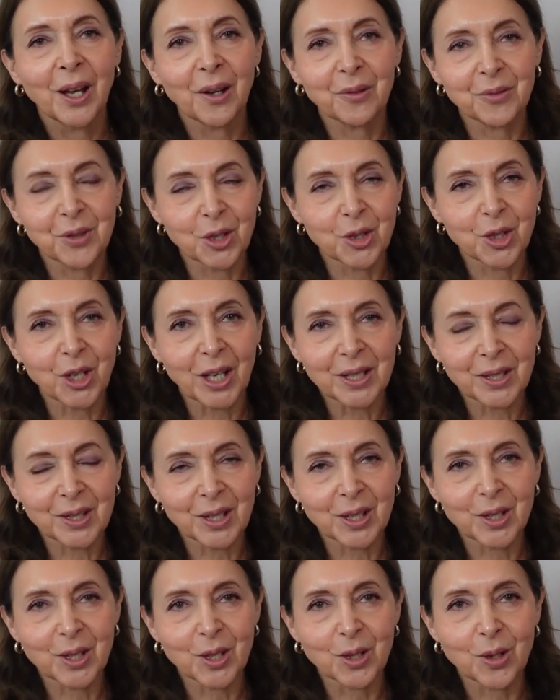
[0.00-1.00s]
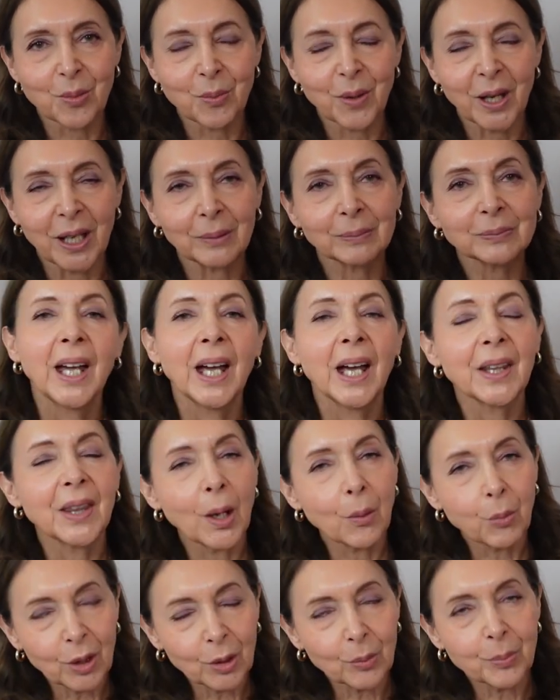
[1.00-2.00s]
have suggested to me. And
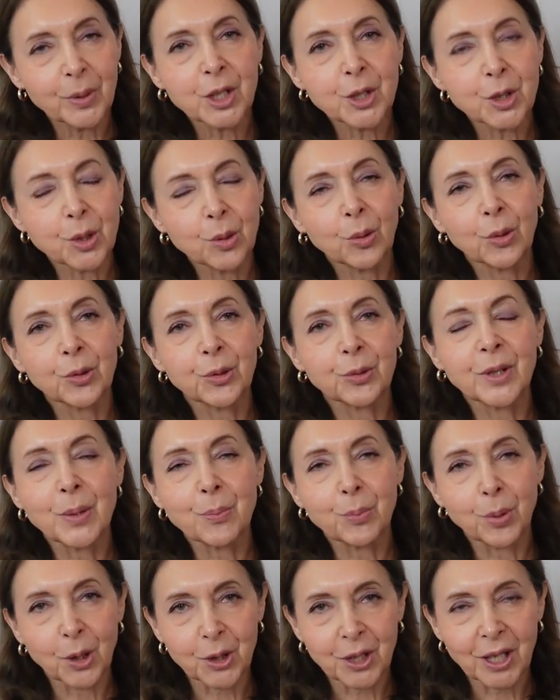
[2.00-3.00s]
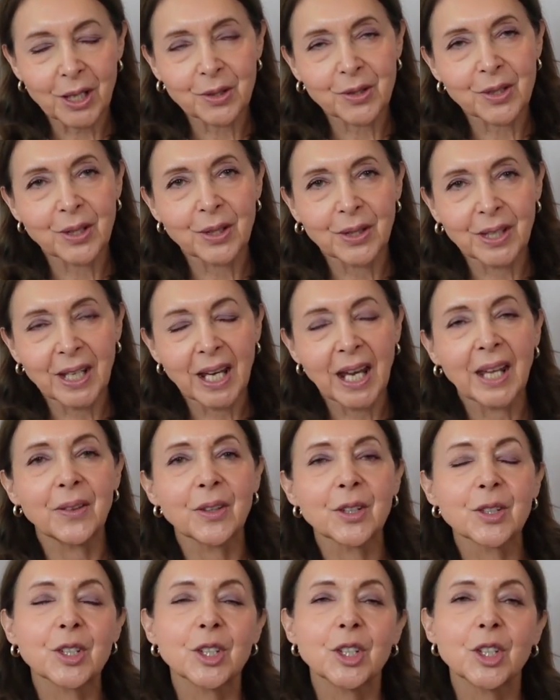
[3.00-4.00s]
there will be two or three products at the
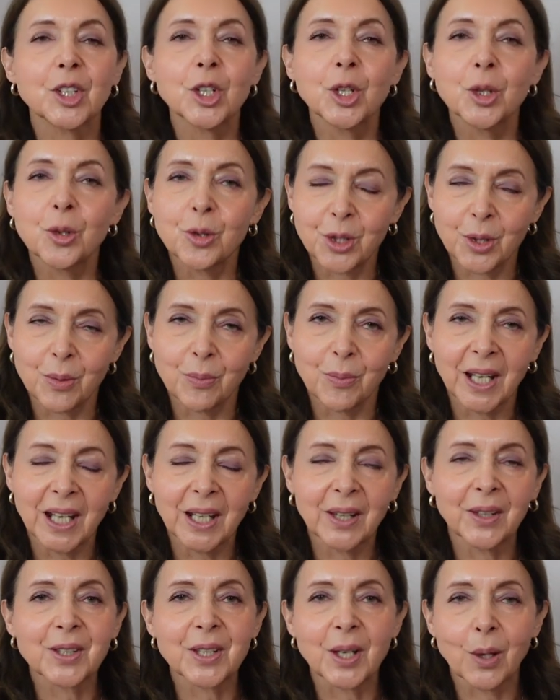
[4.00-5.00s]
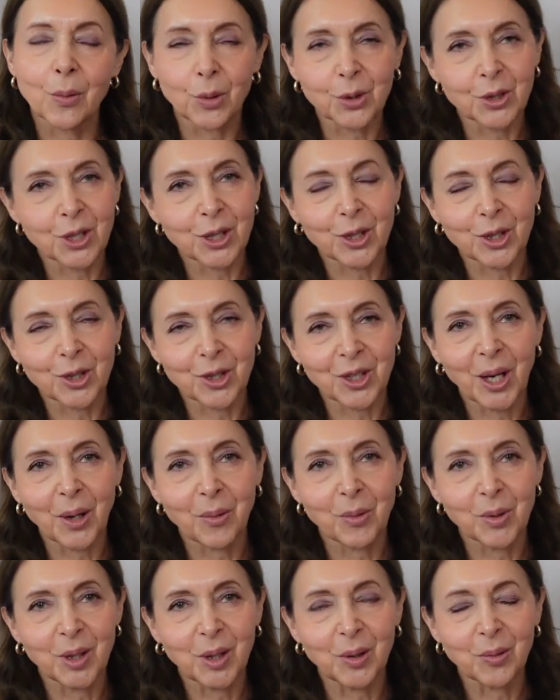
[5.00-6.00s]
end that are new to me that I wanted to
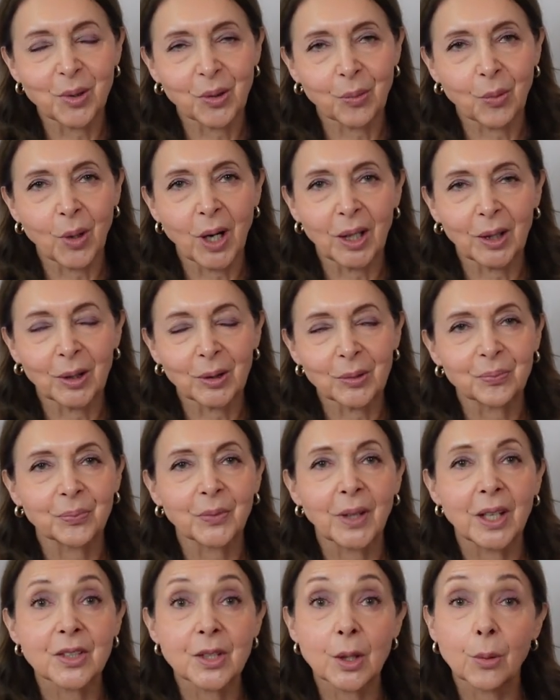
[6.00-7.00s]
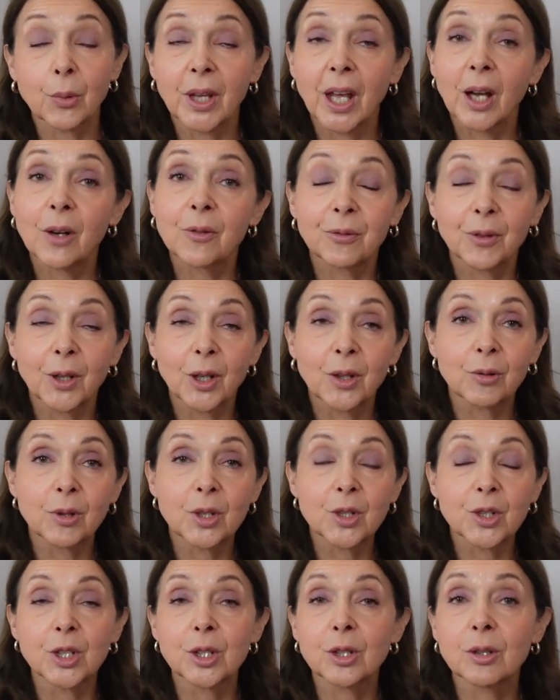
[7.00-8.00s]
share with you as well. So without further
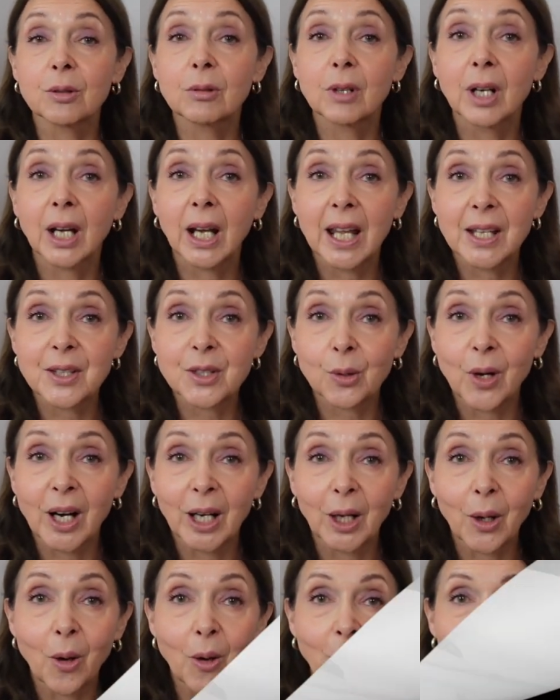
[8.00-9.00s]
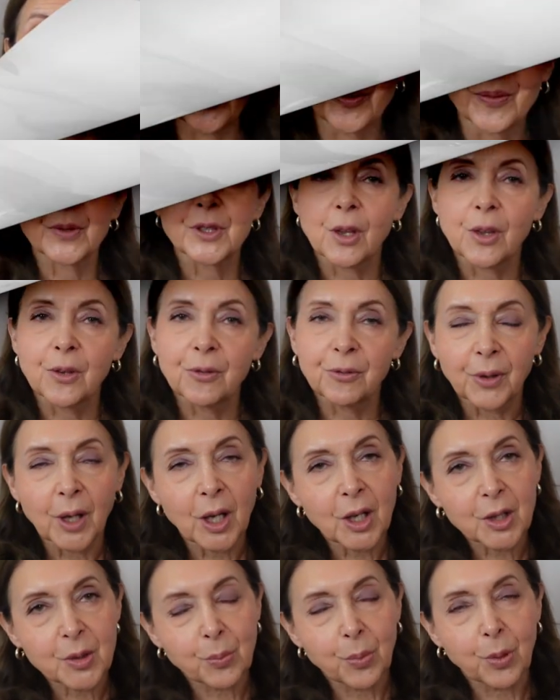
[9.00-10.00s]
ado, let's crack on. So the
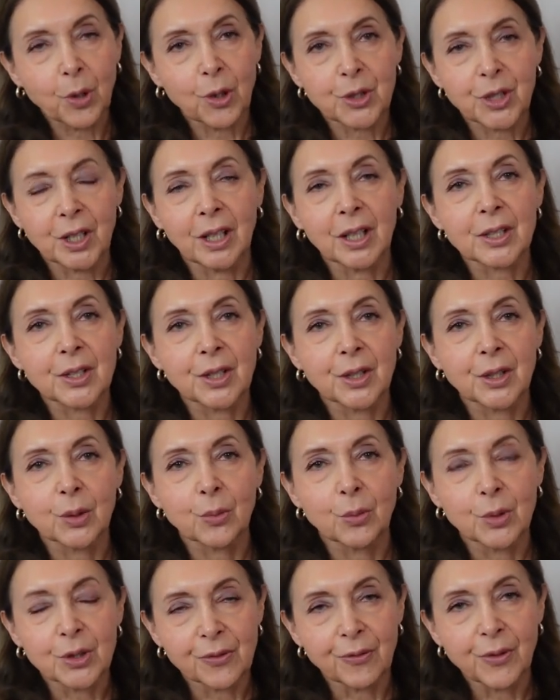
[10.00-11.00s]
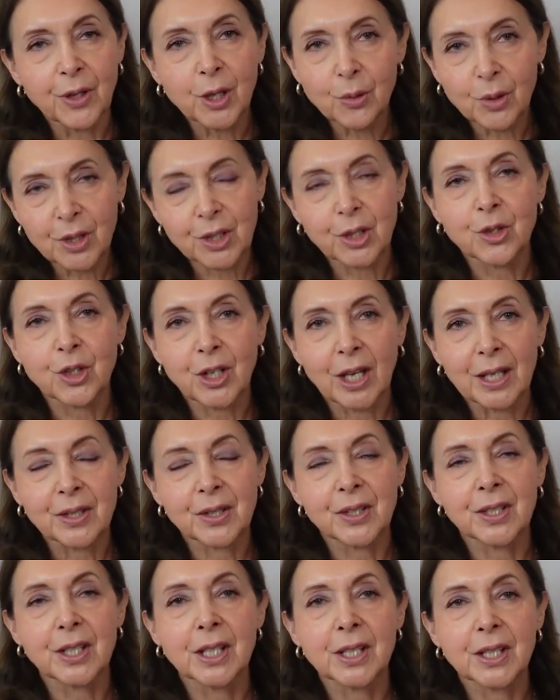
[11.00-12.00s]
first product that was viewer
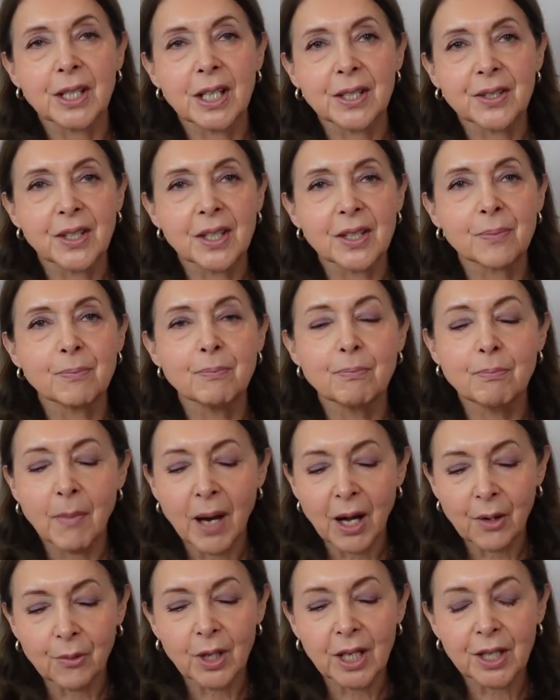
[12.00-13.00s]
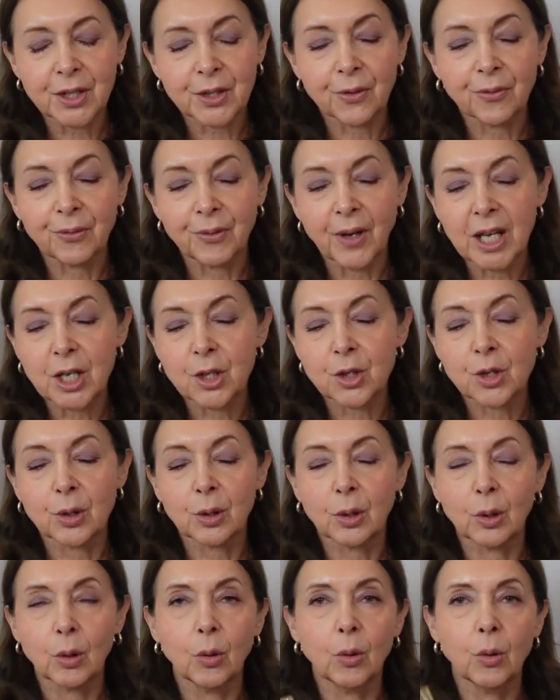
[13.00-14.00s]
suggested is this Merit
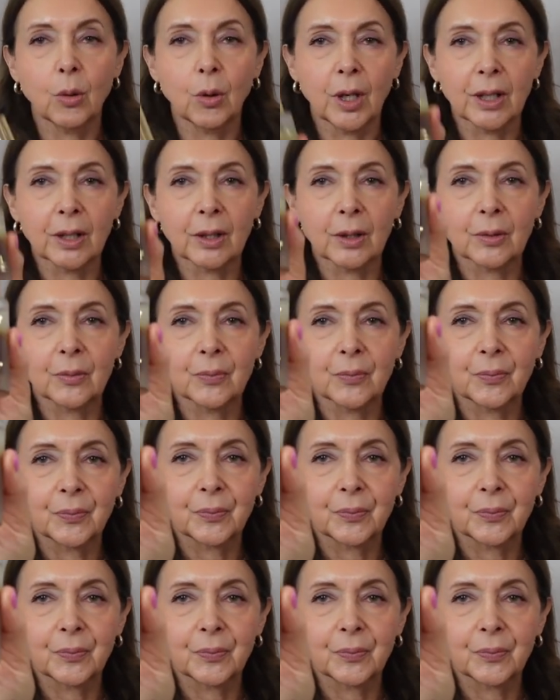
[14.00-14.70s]
Facial Oil.